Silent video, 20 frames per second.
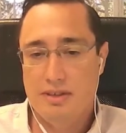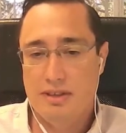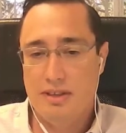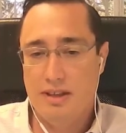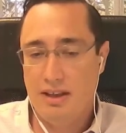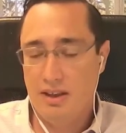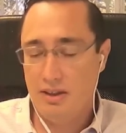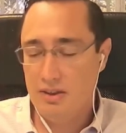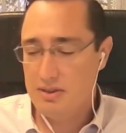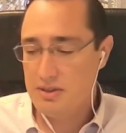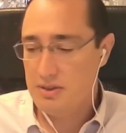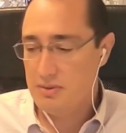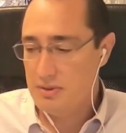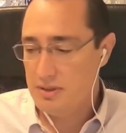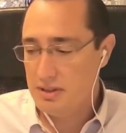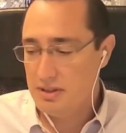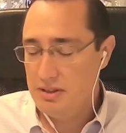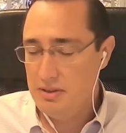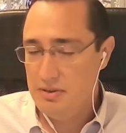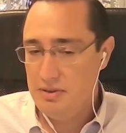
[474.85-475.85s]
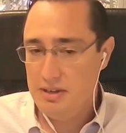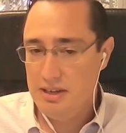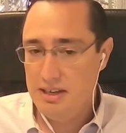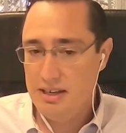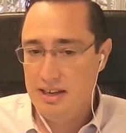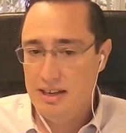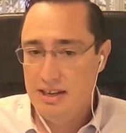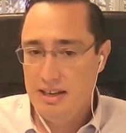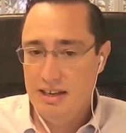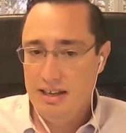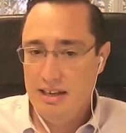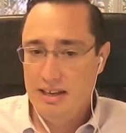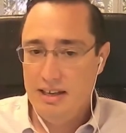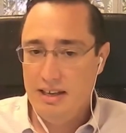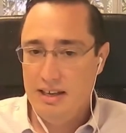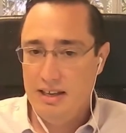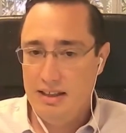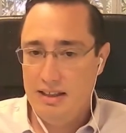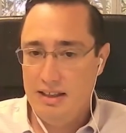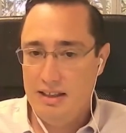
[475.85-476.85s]
They also included
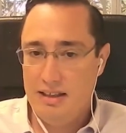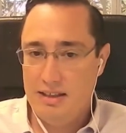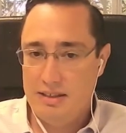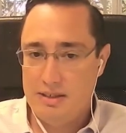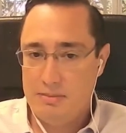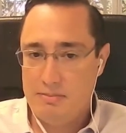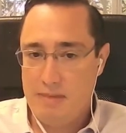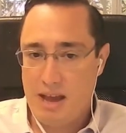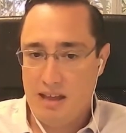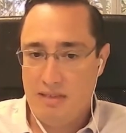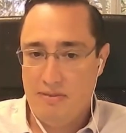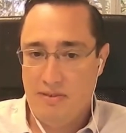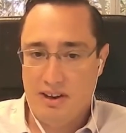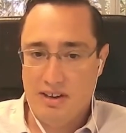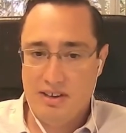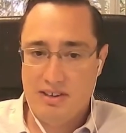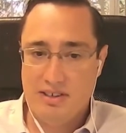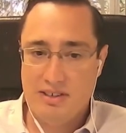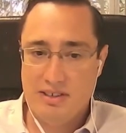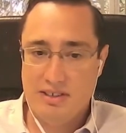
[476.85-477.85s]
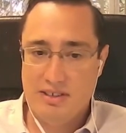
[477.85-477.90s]
in this pathfinder